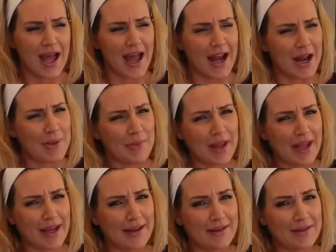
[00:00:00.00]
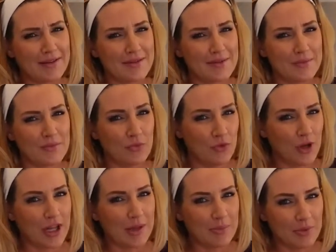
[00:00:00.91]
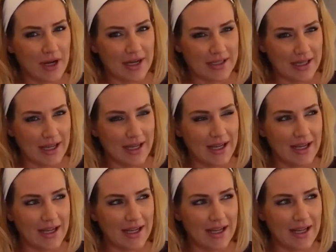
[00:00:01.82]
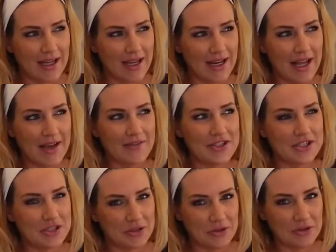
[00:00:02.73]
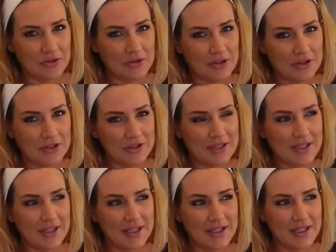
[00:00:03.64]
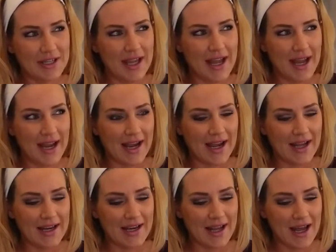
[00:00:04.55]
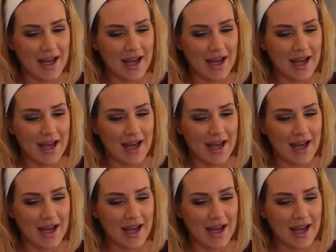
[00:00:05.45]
And I'm like really pregnant and I have a 2-year-old, and